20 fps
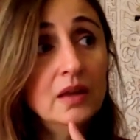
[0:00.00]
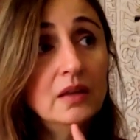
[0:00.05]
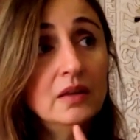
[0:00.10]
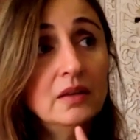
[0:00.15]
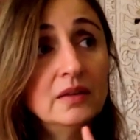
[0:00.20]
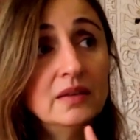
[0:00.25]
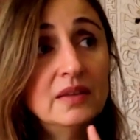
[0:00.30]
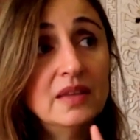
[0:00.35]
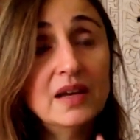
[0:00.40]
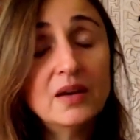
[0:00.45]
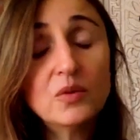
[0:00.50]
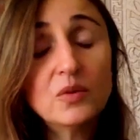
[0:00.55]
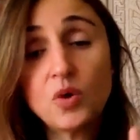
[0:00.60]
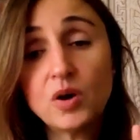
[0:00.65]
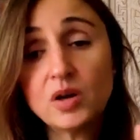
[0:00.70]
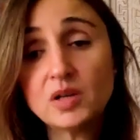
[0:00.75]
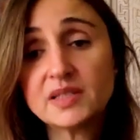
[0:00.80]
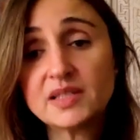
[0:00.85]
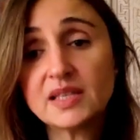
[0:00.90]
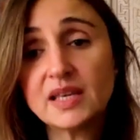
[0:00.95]
There
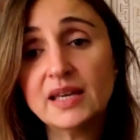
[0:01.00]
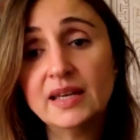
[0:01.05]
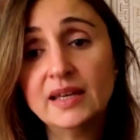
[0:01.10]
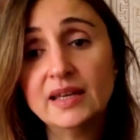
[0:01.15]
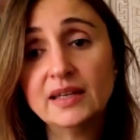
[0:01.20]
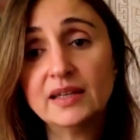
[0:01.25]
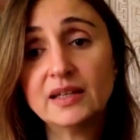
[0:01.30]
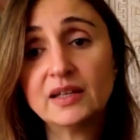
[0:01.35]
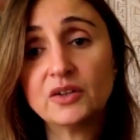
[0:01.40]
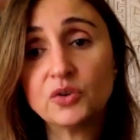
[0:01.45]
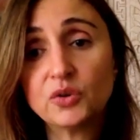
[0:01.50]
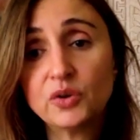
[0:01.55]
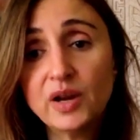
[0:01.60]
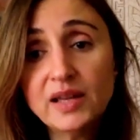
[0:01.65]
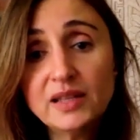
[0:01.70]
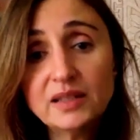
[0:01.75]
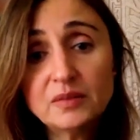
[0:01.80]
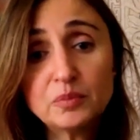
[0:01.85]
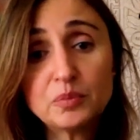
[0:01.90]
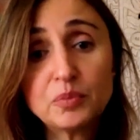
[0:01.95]
was a
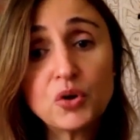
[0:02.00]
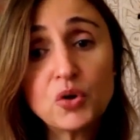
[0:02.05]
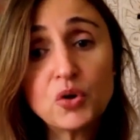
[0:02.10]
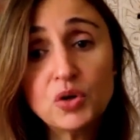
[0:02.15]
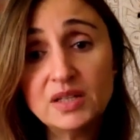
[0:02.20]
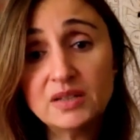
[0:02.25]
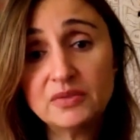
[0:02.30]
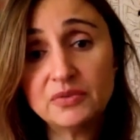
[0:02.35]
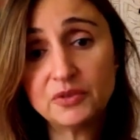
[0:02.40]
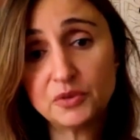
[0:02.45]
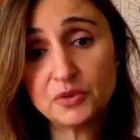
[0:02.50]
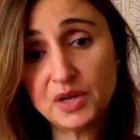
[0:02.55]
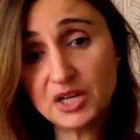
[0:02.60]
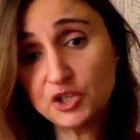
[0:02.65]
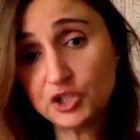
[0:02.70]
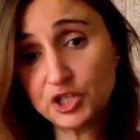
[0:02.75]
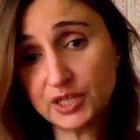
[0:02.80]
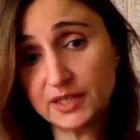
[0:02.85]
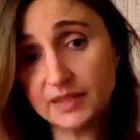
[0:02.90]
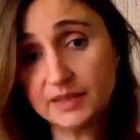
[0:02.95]
great
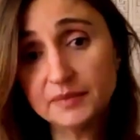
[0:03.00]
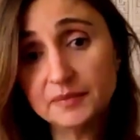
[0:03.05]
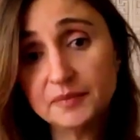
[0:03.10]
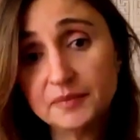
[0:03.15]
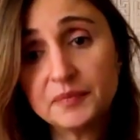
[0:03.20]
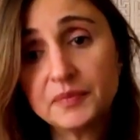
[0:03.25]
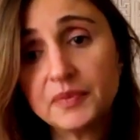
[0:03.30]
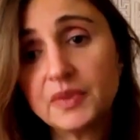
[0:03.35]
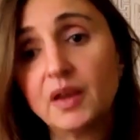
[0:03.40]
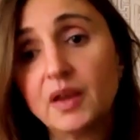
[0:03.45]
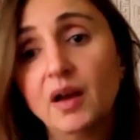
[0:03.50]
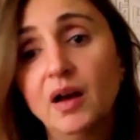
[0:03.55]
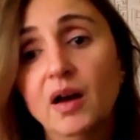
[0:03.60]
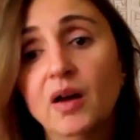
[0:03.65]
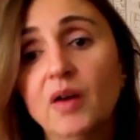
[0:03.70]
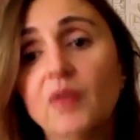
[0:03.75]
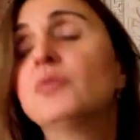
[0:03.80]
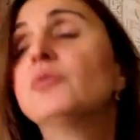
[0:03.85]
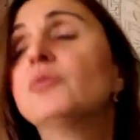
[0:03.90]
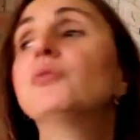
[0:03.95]
proliferation
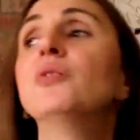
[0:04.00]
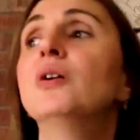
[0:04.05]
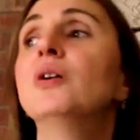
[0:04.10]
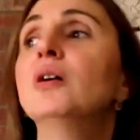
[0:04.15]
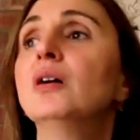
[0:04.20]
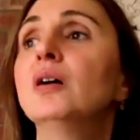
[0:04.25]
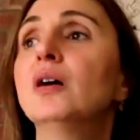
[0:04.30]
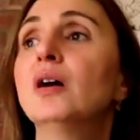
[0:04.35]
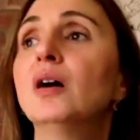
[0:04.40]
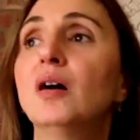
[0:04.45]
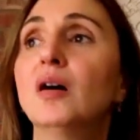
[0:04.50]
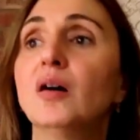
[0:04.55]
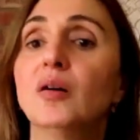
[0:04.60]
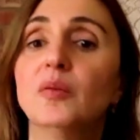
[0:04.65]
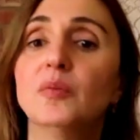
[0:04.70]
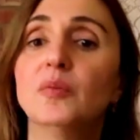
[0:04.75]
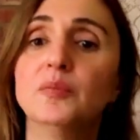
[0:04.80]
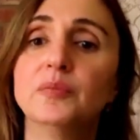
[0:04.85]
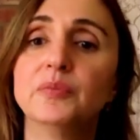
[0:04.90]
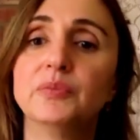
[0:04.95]
of
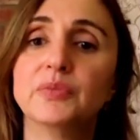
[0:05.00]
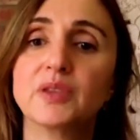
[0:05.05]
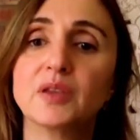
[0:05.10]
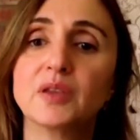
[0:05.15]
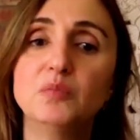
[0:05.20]
um,